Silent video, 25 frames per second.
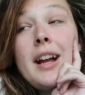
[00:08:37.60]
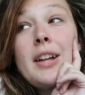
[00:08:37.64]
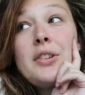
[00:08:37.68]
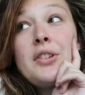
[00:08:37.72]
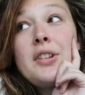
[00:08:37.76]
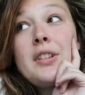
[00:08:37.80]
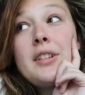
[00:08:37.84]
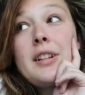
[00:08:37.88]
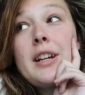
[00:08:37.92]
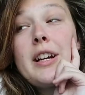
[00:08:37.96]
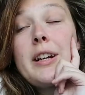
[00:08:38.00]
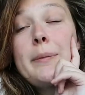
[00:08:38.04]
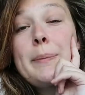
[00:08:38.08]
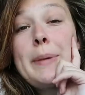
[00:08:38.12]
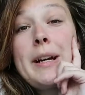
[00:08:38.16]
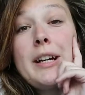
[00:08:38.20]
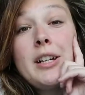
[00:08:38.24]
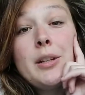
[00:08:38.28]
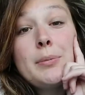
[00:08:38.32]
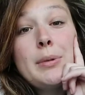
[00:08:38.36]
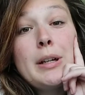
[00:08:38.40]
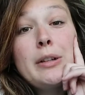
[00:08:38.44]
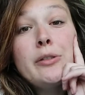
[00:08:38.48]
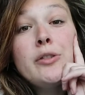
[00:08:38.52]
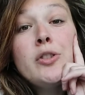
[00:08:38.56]
I just got
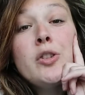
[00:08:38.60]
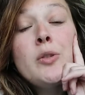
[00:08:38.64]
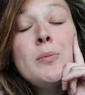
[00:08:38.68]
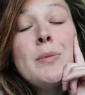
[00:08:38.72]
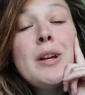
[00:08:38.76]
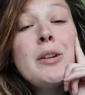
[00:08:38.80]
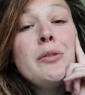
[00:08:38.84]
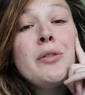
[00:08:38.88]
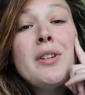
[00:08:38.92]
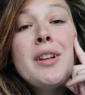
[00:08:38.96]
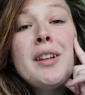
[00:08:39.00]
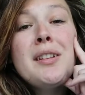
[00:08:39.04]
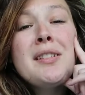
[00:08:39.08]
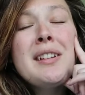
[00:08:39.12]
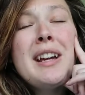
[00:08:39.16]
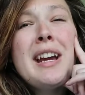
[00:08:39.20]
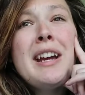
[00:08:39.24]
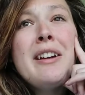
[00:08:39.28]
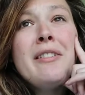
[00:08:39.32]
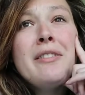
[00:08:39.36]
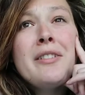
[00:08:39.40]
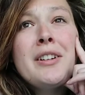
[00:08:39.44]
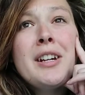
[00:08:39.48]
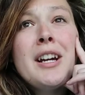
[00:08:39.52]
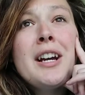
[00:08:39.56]
back to my room and realized
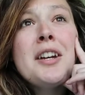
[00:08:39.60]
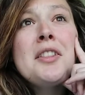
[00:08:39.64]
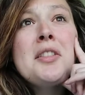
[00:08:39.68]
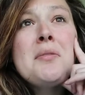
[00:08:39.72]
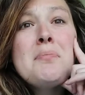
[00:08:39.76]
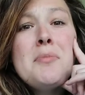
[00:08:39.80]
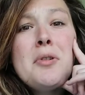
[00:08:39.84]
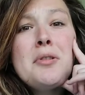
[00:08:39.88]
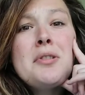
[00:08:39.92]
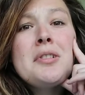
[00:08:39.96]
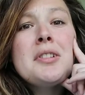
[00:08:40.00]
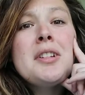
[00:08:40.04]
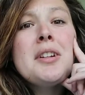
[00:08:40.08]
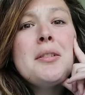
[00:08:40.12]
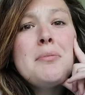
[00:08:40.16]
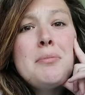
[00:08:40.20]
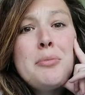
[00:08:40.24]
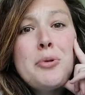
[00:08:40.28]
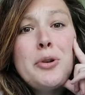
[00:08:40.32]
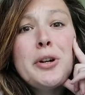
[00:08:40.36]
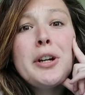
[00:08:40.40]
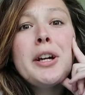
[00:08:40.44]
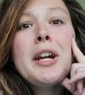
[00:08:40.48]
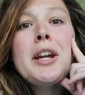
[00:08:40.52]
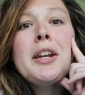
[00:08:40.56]
I forgot the most
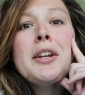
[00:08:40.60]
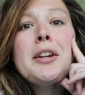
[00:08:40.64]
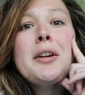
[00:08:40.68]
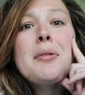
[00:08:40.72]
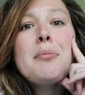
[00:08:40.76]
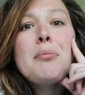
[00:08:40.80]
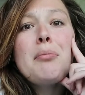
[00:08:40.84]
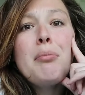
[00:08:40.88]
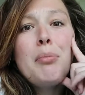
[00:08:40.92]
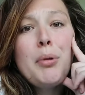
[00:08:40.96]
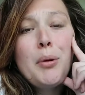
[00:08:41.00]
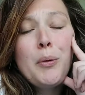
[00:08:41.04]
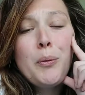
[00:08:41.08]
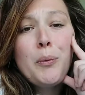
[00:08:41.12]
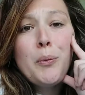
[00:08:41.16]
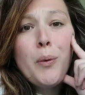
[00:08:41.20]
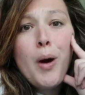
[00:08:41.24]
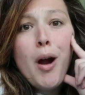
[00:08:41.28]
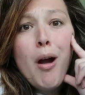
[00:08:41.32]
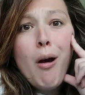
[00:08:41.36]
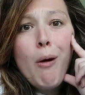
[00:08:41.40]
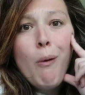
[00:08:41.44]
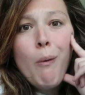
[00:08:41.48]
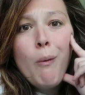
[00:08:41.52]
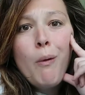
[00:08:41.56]
important
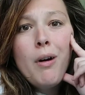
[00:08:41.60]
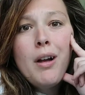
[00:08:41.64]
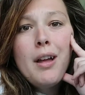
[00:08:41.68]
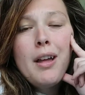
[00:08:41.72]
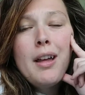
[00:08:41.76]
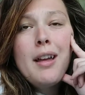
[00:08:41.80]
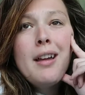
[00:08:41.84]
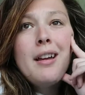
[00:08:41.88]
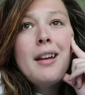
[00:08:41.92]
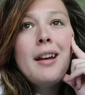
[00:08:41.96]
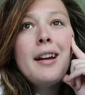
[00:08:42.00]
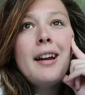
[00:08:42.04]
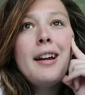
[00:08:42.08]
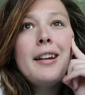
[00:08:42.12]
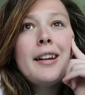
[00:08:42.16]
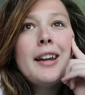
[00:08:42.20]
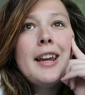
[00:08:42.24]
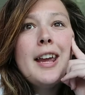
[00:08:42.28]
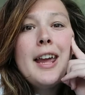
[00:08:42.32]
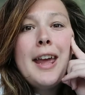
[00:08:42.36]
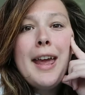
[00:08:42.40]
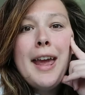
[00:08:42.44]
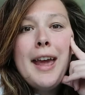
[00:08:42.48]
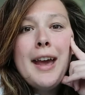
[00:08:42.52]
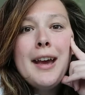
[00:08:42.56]
pro. I
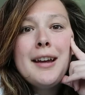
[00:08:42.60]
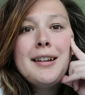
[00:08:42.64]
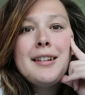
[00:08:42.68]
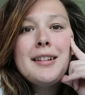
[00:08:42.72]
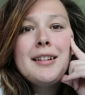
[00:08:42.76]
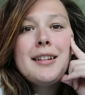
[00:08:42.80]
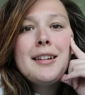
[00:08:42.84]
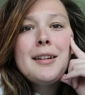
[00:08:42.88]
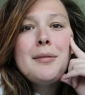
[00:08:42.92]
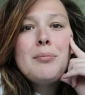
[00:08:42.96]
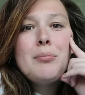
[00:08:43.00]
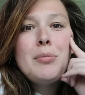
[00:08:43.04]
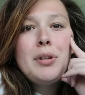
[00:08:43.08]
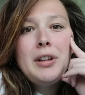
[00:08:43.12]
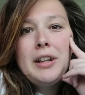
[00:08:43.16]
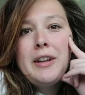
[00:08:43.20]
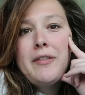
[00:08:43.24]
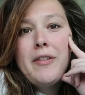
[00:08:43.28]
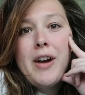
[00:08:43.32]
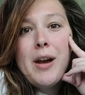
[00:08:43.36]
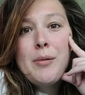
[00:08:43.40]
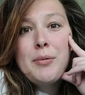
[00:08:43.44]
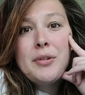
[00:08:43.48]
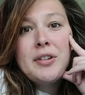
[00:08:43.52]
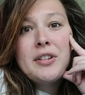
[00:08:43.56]
can't
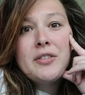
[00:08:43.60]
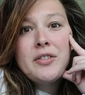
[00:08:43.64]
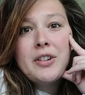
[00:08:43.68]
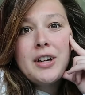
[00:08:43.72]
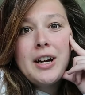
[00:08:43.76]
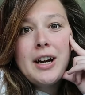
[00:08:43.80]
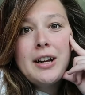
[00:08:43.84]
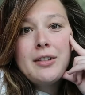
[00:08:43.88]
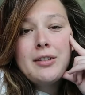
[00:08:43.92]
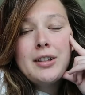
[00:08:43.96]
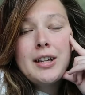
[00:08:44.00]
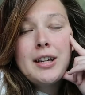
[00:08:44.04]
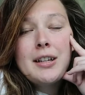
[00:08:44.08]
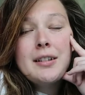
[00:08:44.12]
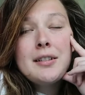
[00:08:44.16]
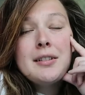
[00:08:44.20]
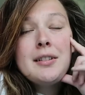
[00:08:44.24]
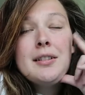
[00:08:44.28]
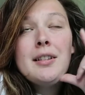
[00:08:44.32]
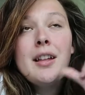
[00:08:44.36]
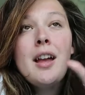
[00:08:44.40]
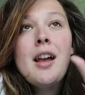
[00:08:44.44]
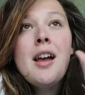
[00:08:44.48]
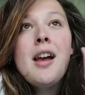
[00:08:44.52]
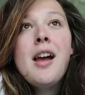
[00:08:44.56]
believe I almost forgot
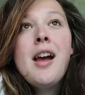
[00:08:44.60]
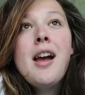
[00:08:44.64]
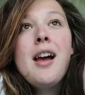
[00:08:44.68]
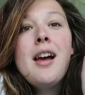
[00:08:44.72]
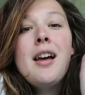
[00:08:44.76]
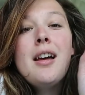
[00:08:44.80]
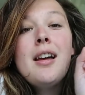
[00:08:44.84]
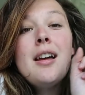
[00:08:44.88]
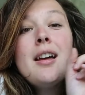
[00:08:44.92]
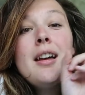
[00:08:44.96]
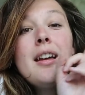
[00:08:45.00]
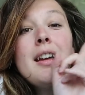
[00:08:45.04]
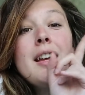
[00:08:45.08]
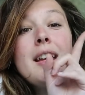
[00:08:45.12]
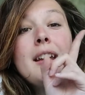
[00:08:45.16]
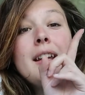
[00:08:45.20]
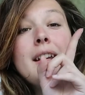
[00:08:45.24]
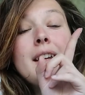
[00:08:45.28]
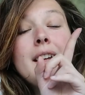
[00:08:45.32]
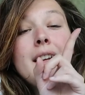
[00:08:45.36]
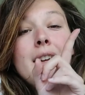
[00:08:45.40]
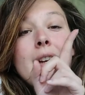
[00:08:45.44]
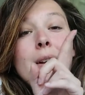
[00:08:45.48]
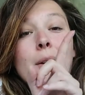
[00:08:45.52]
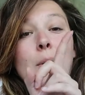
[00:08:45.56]
this.
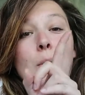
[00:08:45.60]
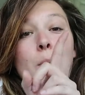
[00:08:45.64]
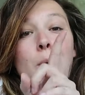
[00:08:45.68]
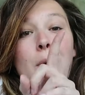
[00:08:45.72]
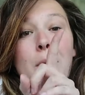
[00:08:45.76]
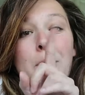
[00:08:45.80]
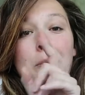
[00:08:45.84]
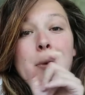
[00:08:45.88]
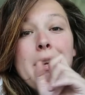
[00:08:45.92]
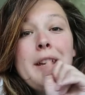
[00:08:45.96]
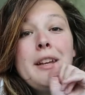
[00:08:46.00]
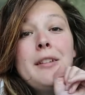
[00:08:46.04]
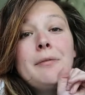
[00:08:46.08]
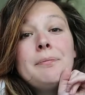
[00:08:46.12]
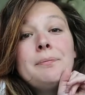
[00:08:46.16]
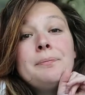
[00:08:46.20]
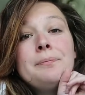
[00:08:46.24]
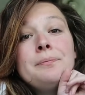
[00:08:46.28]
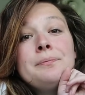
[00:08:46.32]
1 week.